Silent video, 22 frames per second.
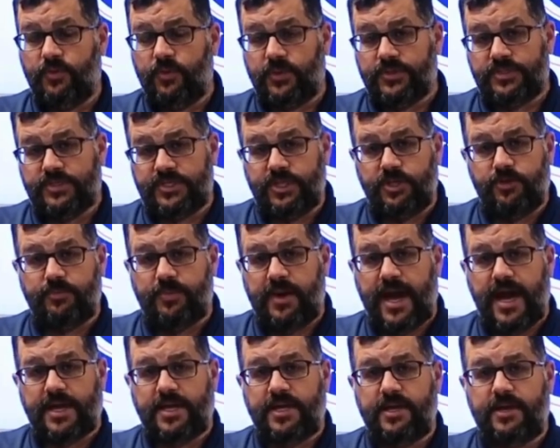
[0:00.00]
We'll see you
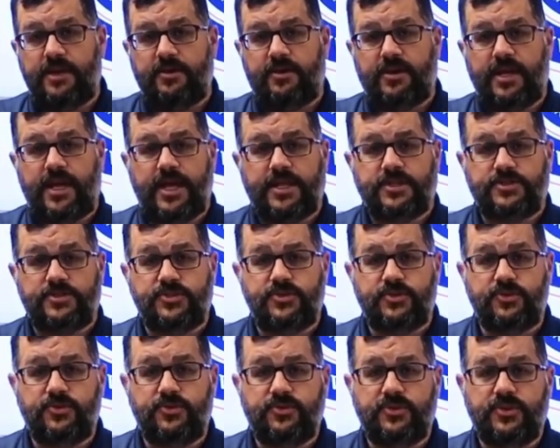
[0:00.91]
back here again
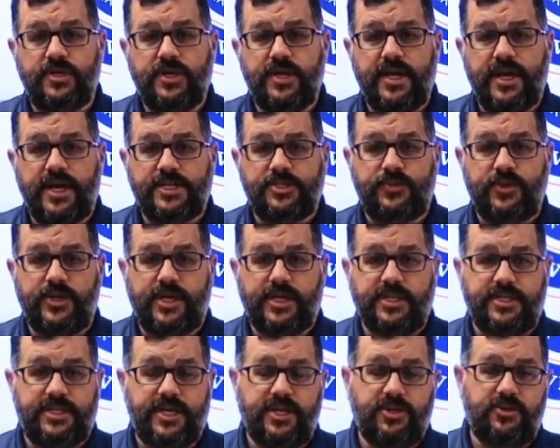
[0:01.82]
soon as we
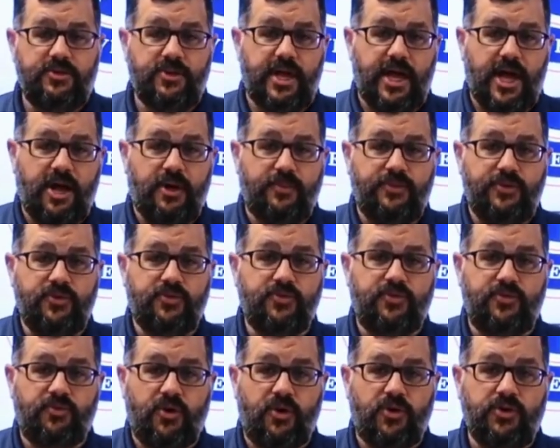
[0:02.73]
continue to help
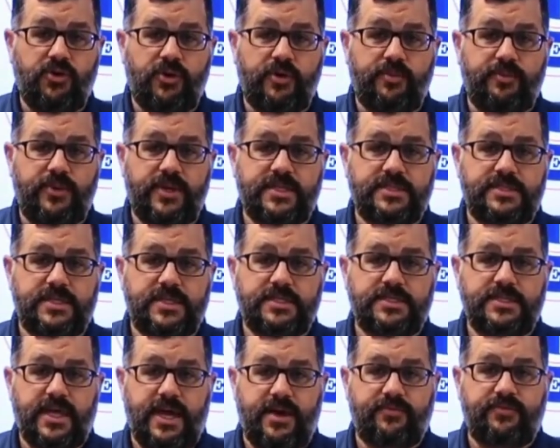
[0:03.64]
you grow your
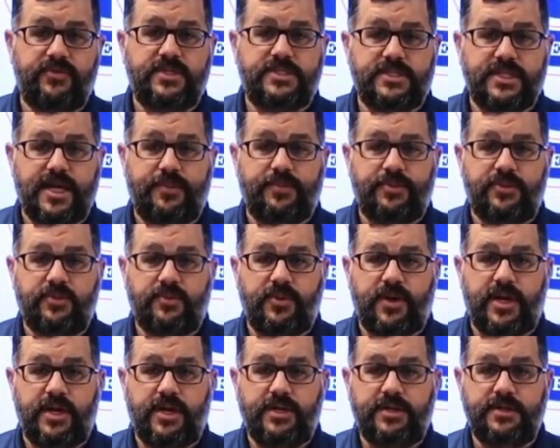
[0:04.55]
business every step of the
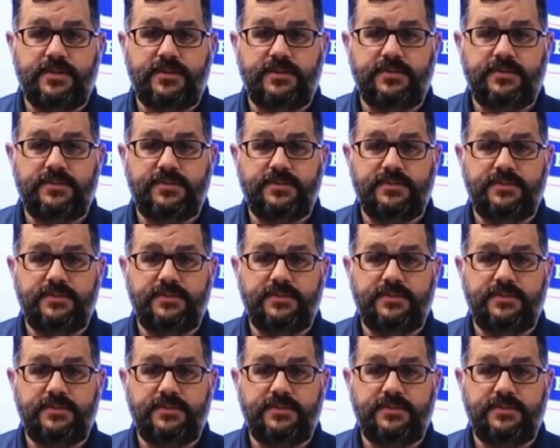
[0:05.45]
way.